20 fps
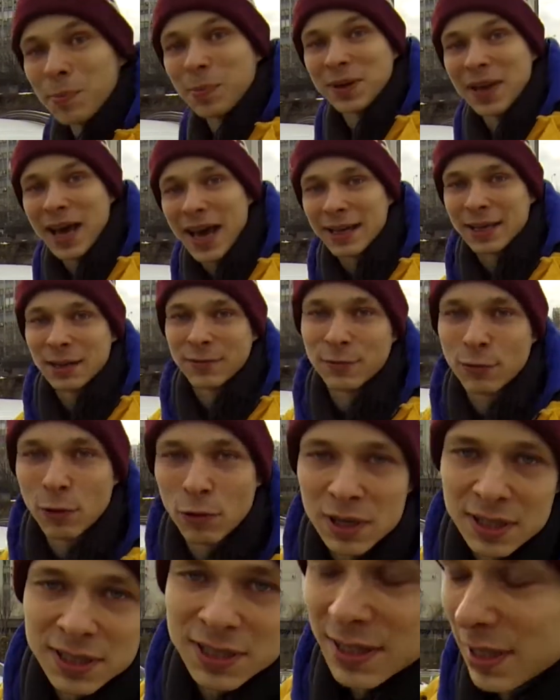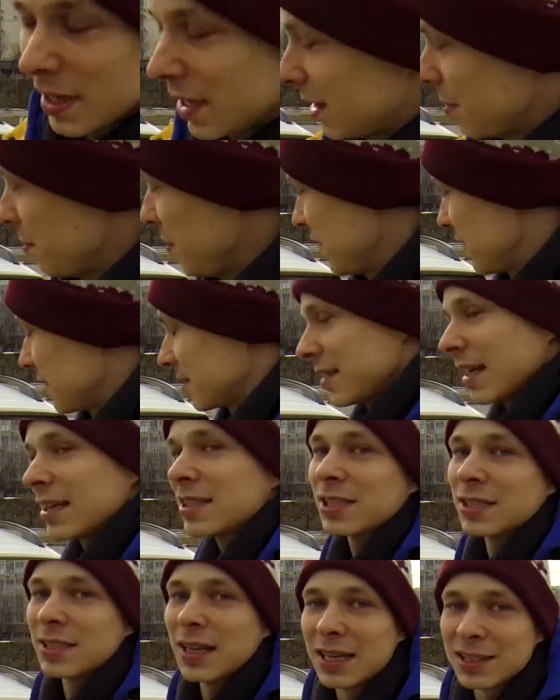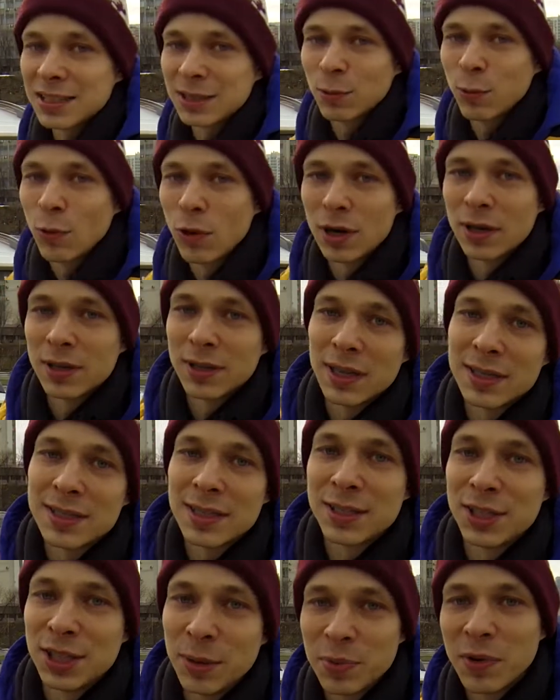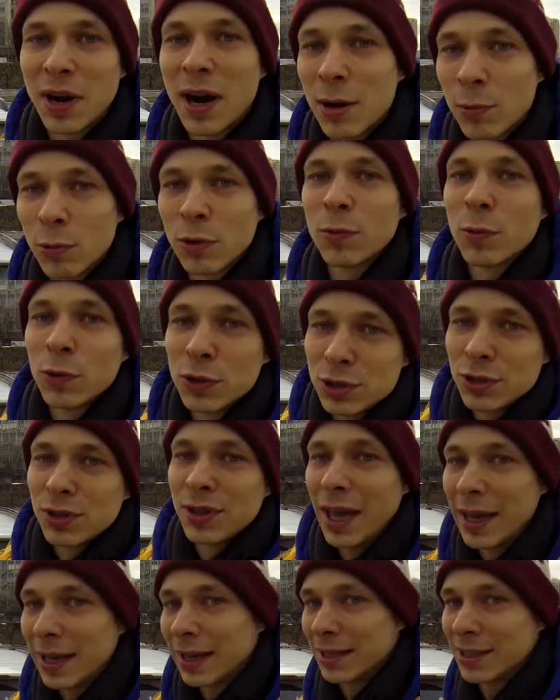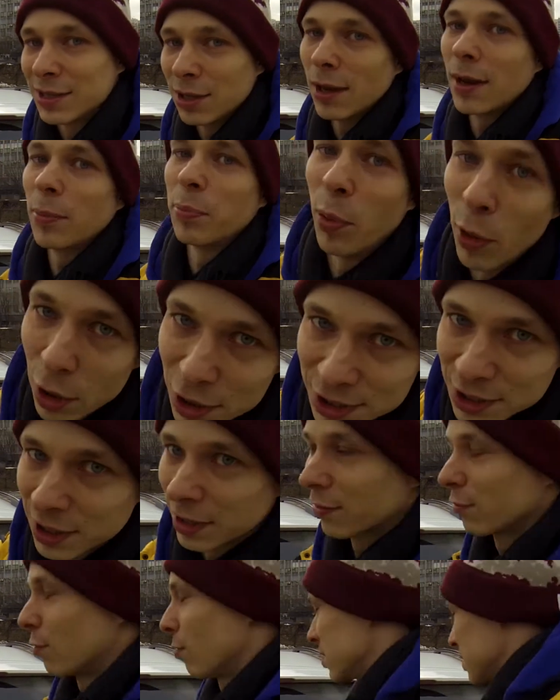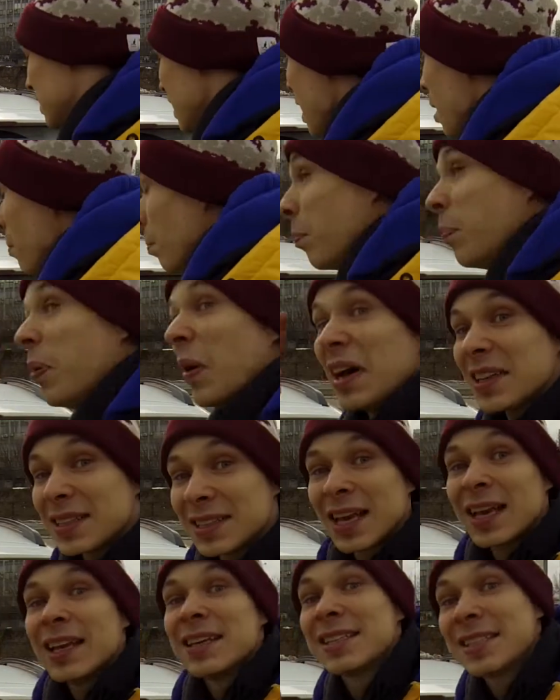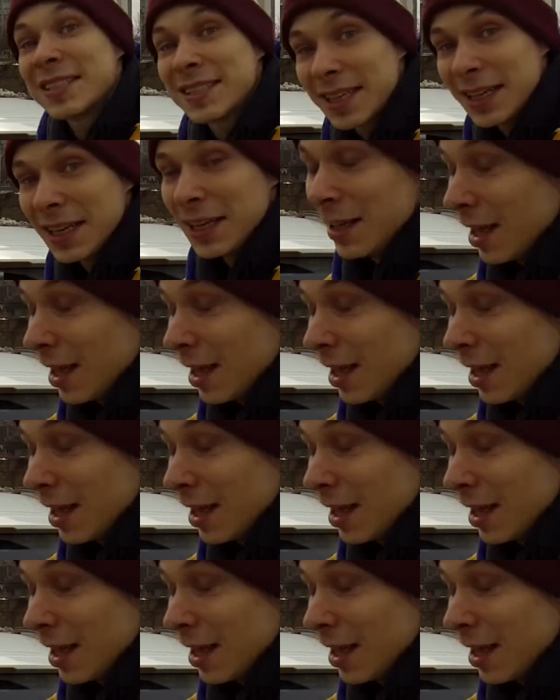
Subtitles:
light. Of course, the middle section doesn't work. That's a cheap car. What would you think? It's not a Porsche, of course. But still,